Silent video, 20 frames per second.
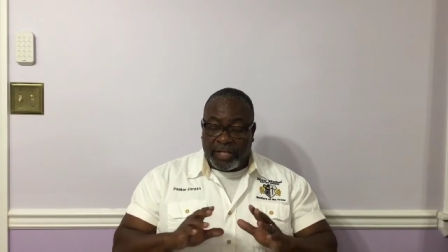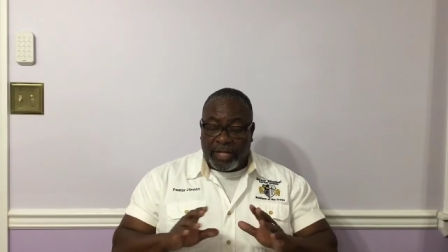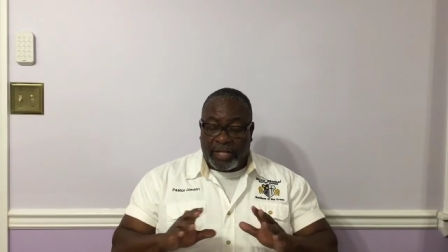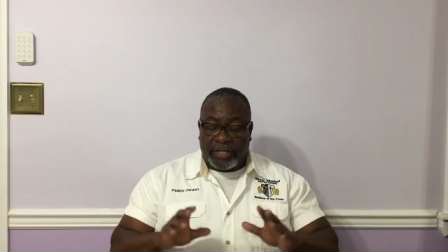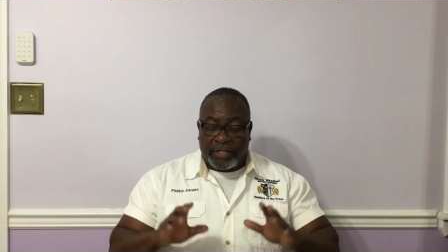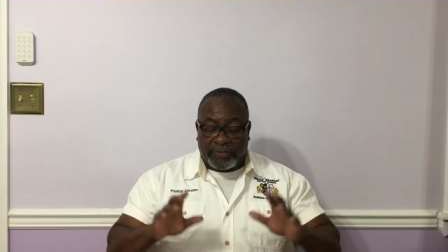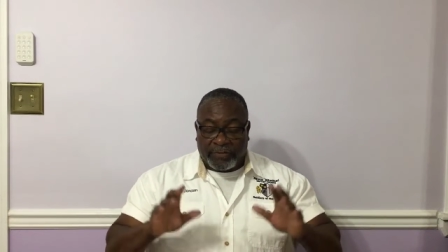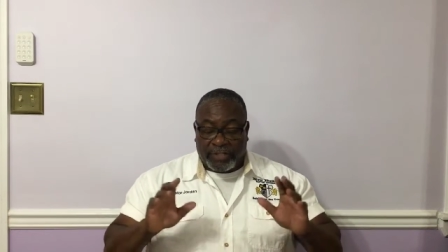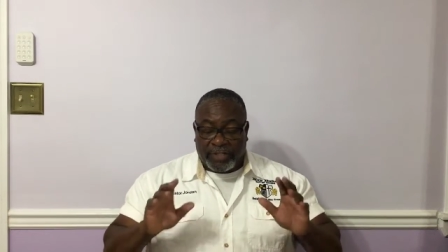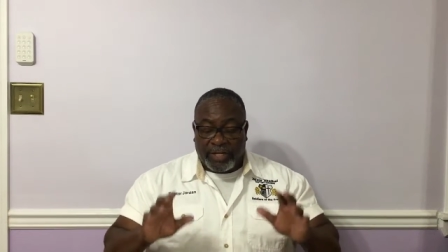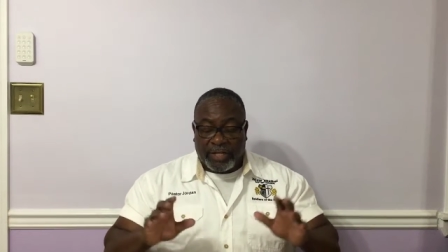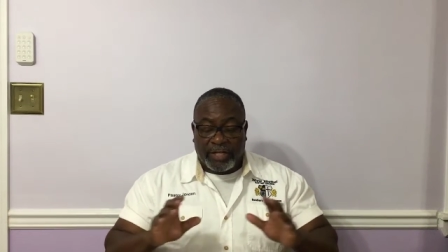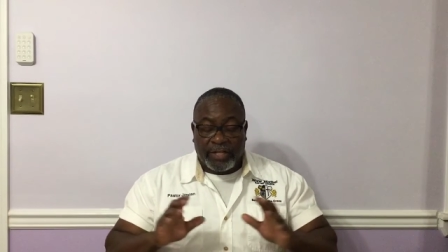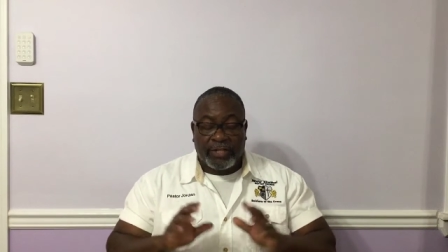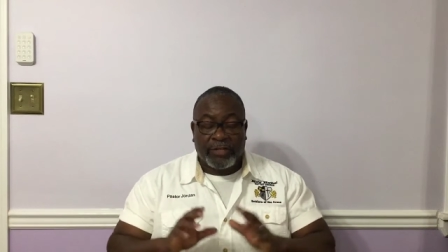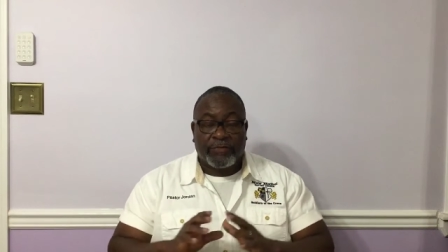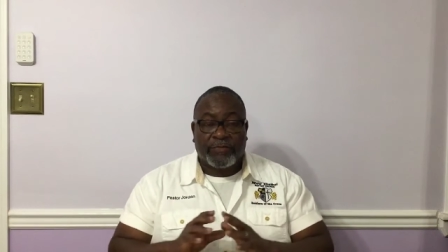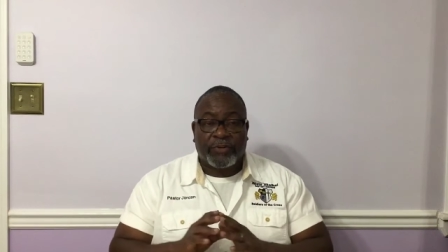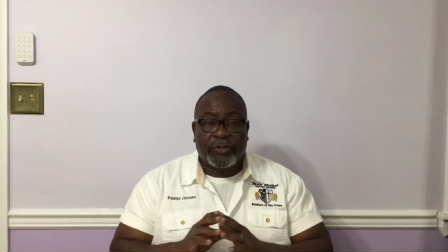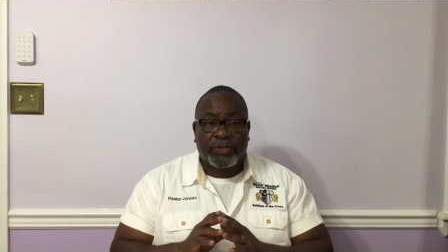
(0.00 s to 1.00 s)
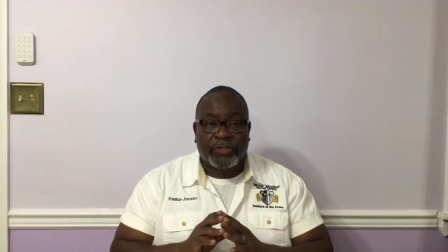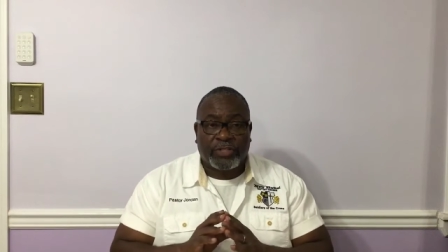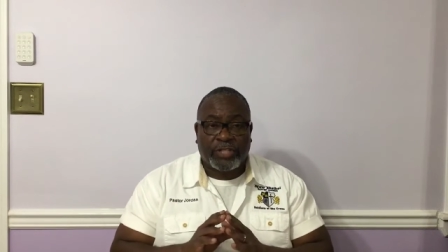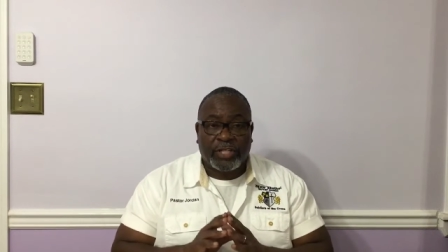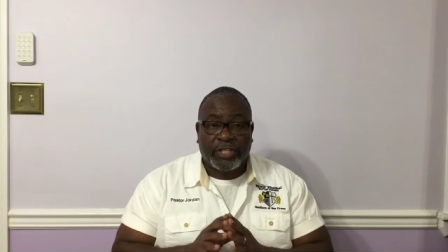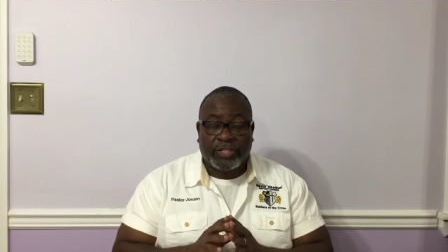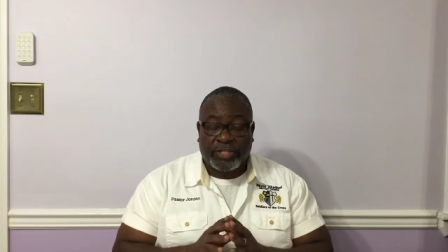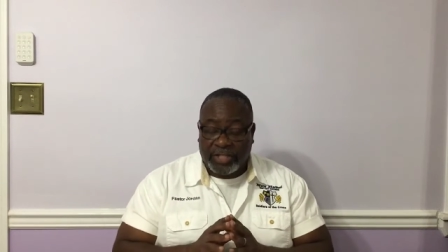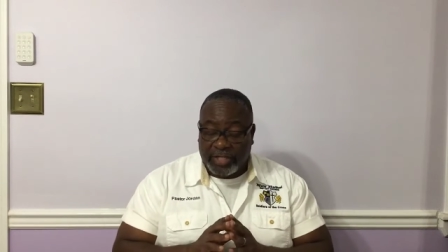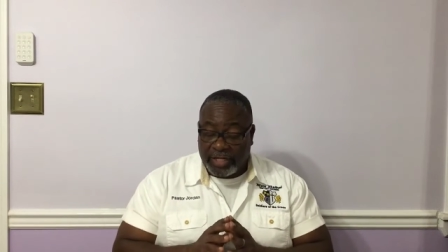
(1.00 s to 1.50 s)
that he said in the verse
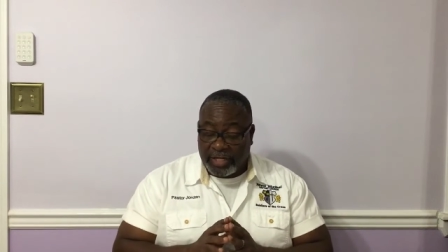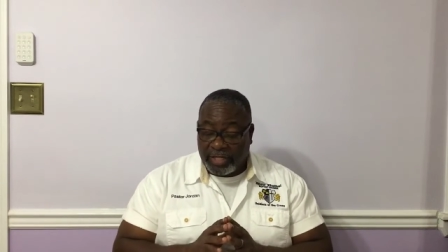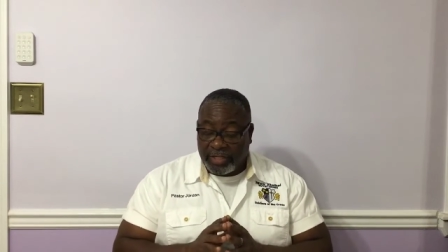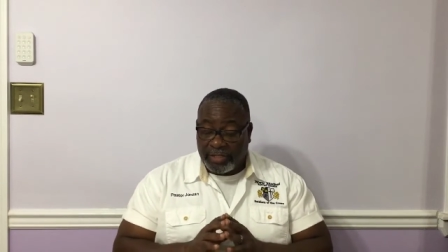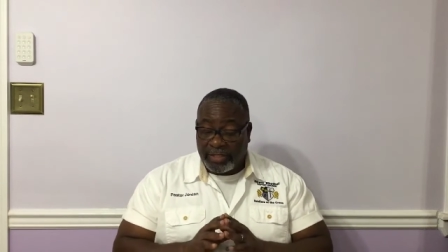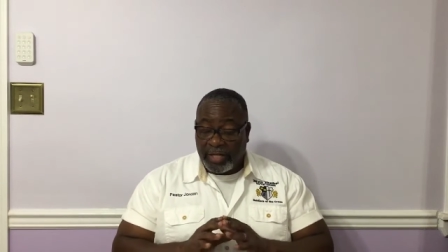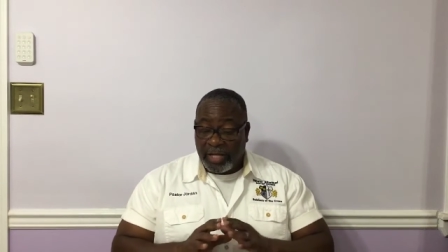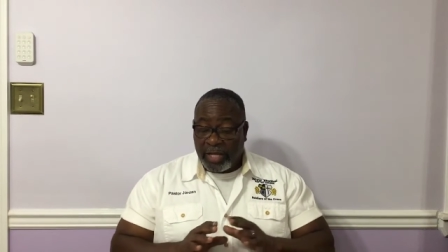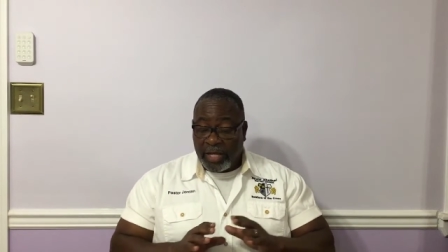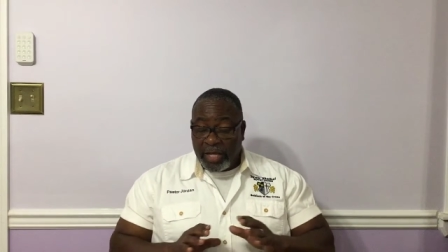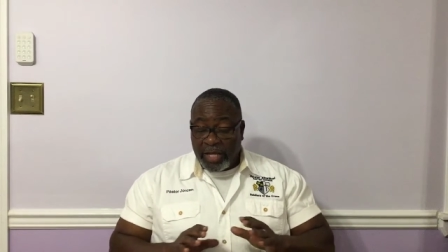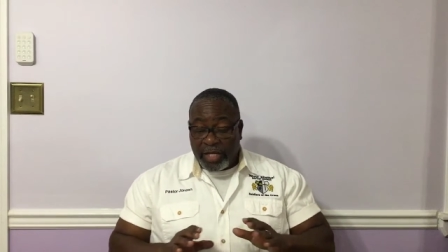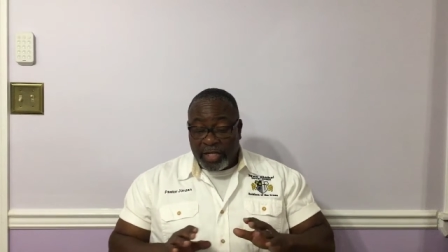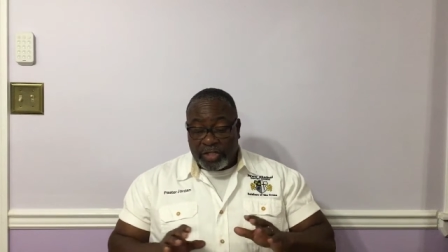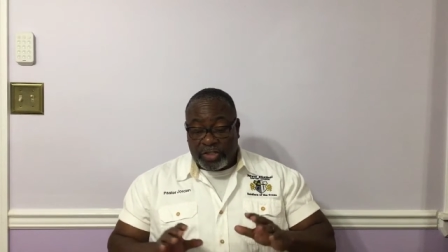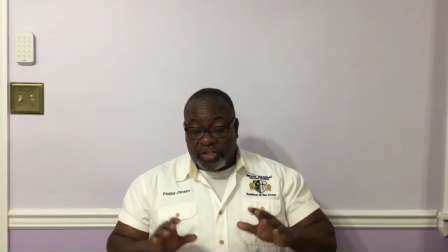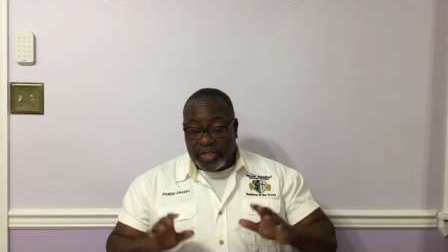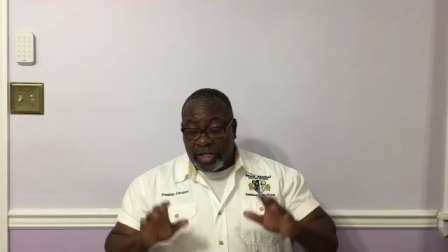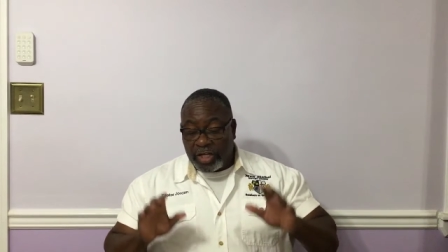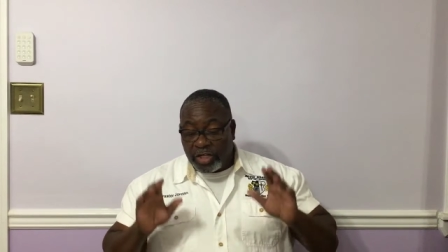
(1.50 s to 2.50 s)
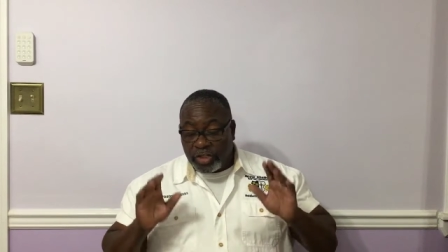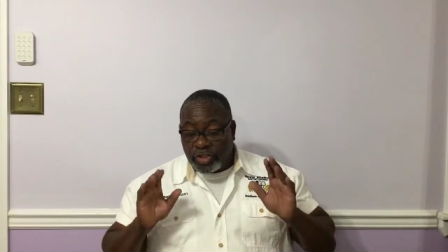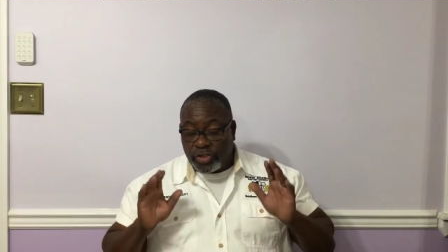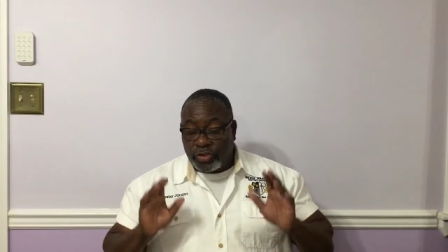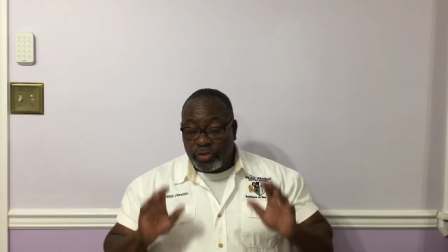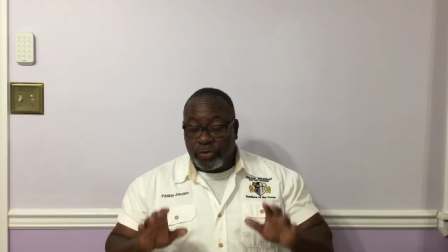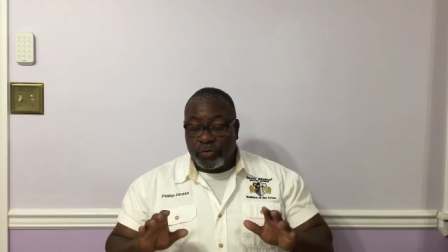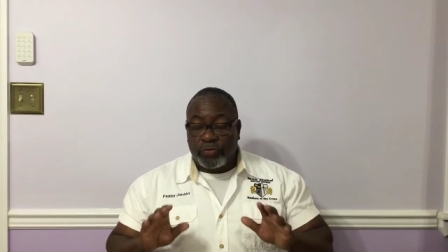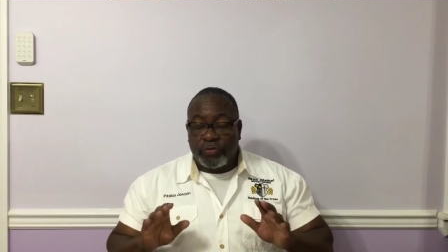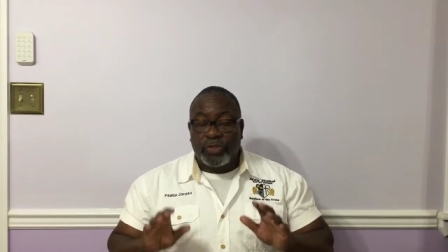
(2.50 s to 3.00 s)
16. He says,
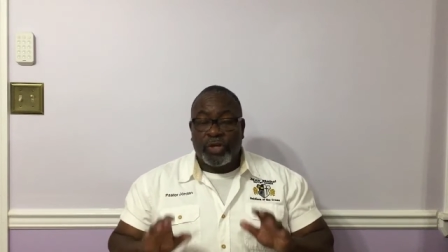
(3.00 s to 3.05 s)
You'll